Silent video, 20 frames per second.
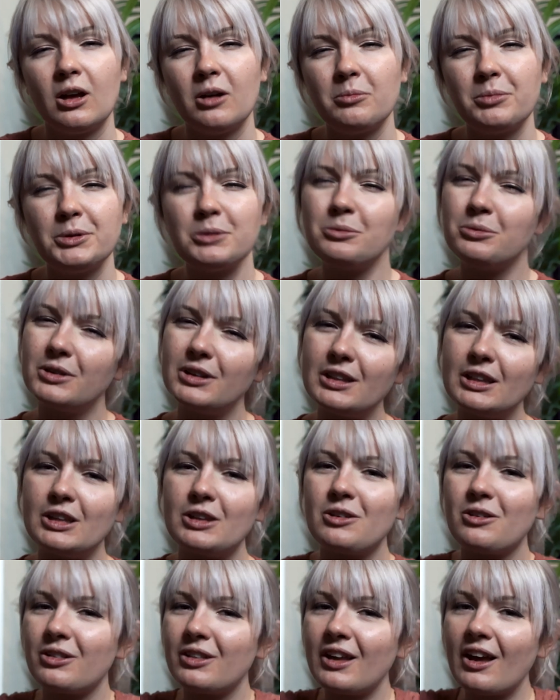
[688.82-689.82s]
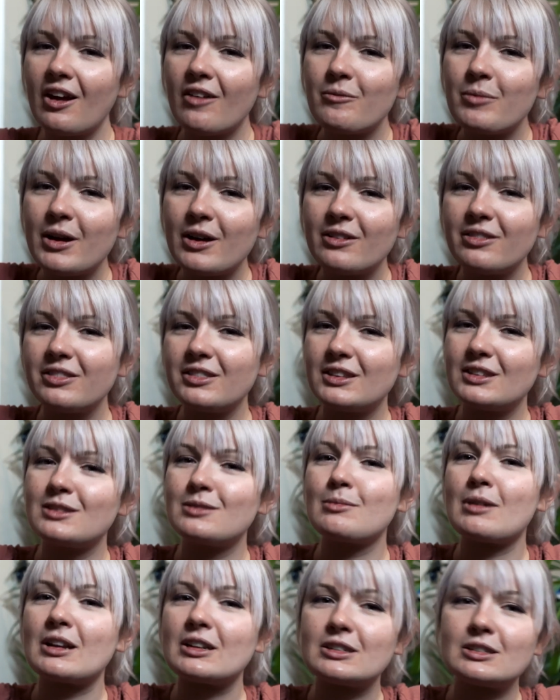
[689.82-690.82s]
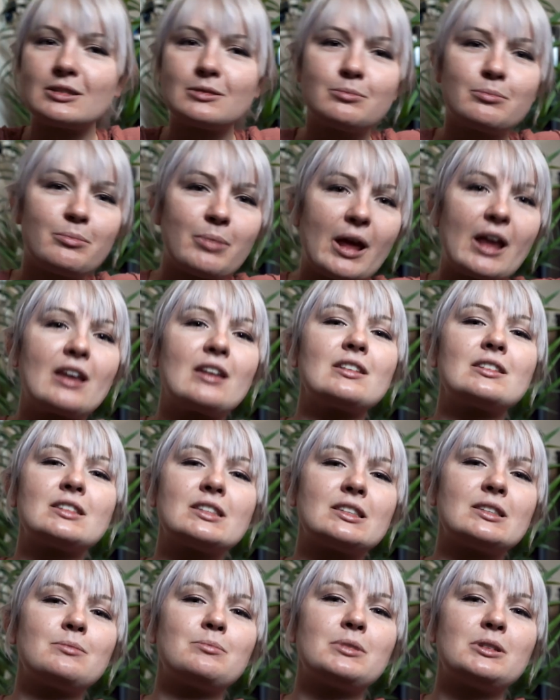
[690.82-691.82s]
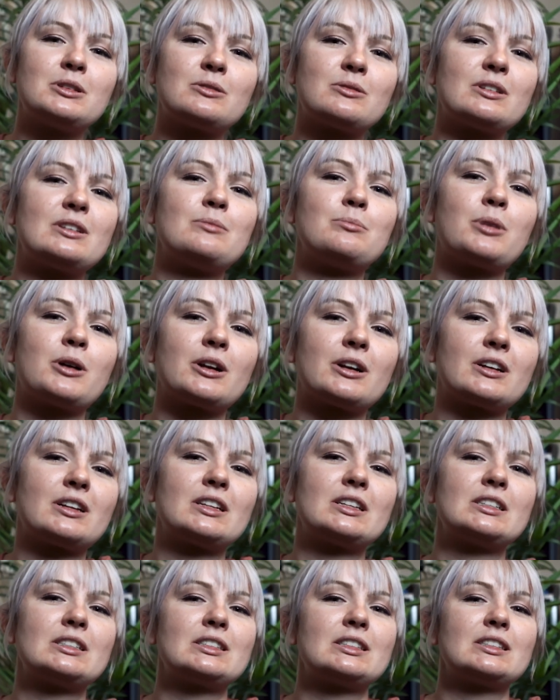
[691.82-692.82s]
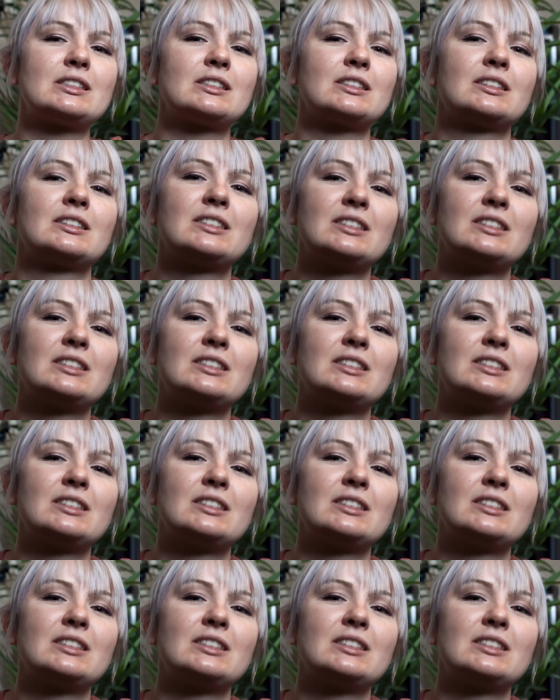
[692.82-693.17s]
but really you only have about this much space between parties.